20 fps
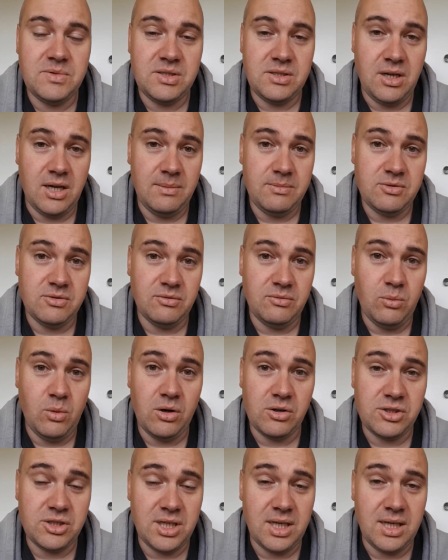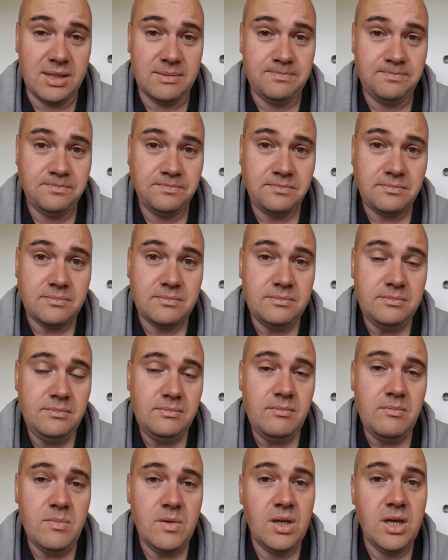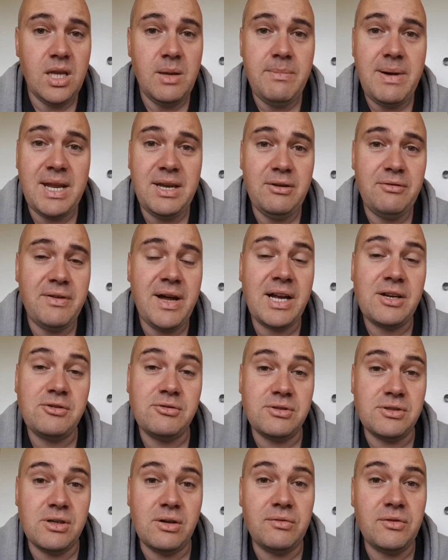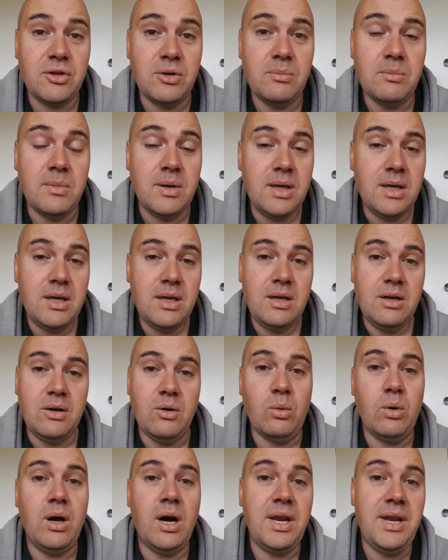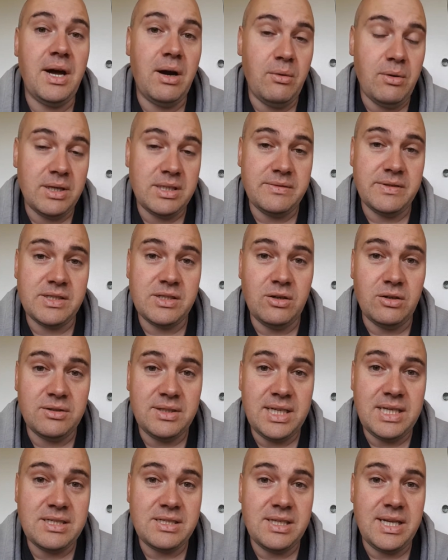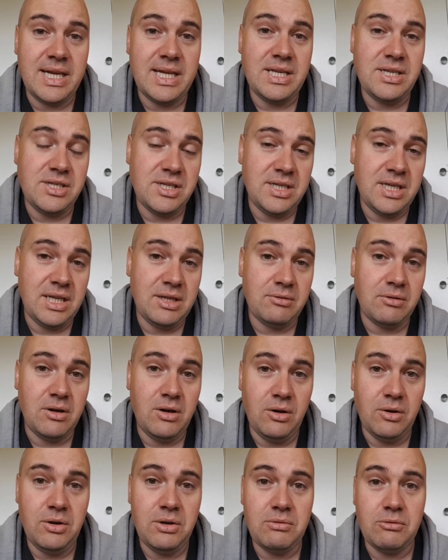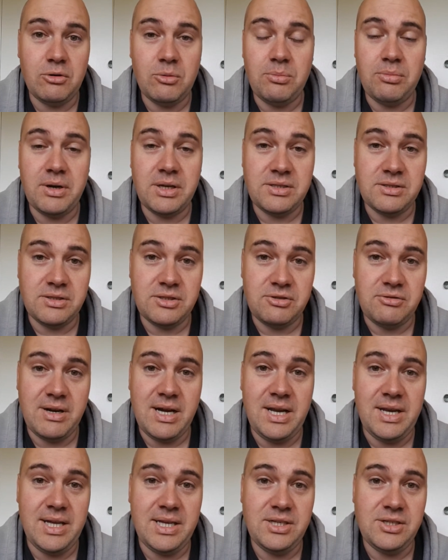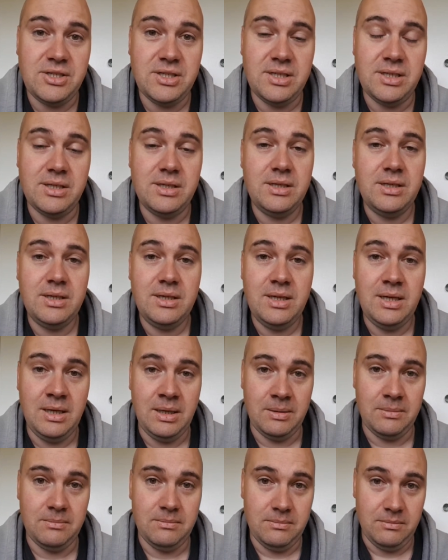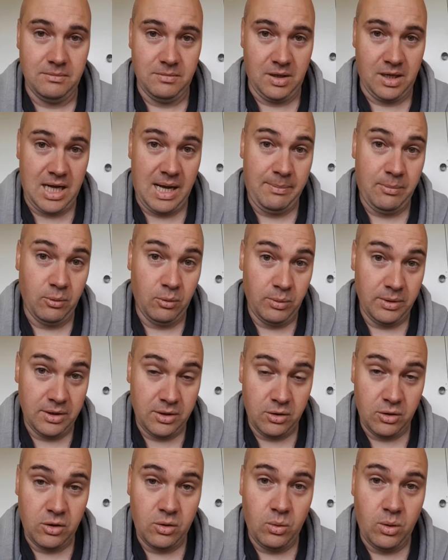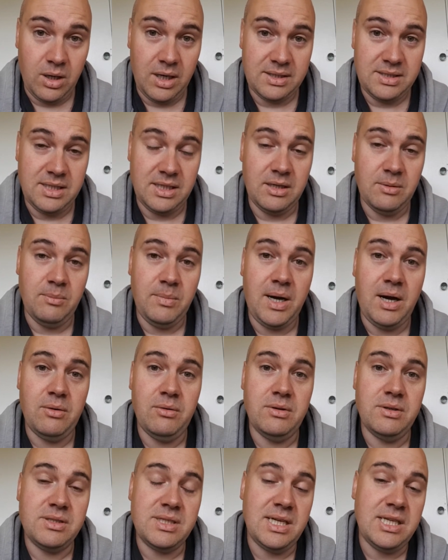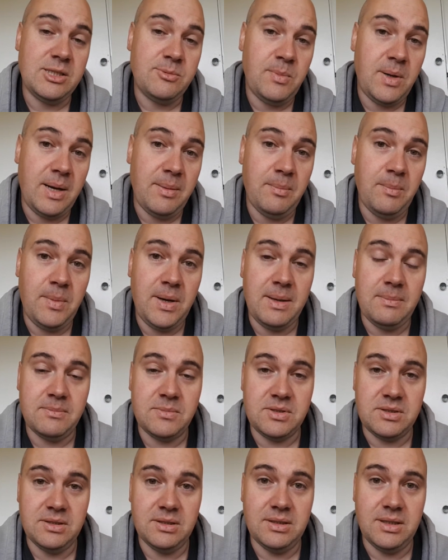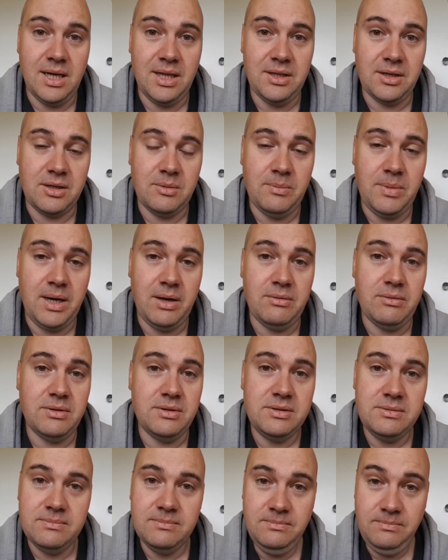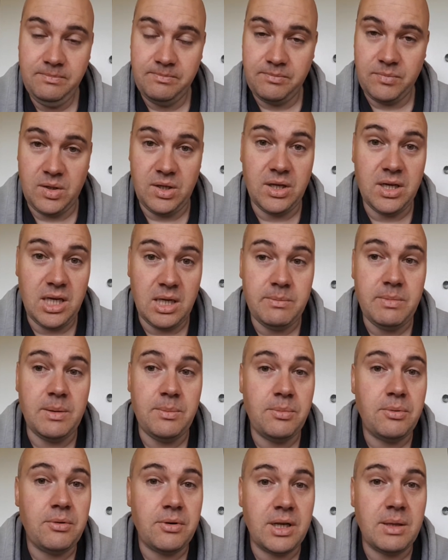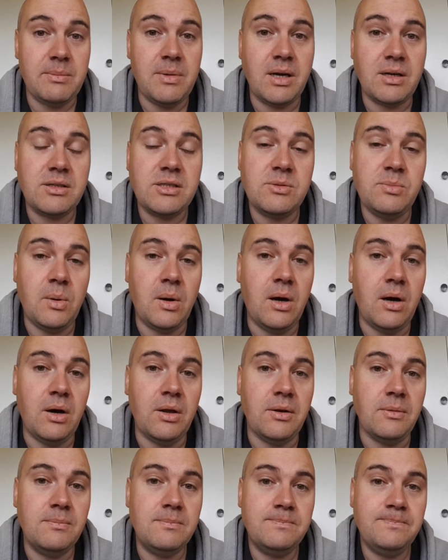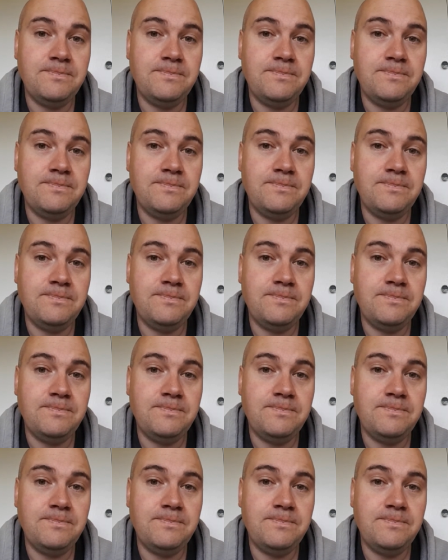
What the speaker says: types of washer, the manufacturers of them. All I know is if it's got a decent engine, either a Honda or a Briggs & Stratton engine, coupled with good quality components, Interpump pumps and other components, you're going to be pretty much spot on.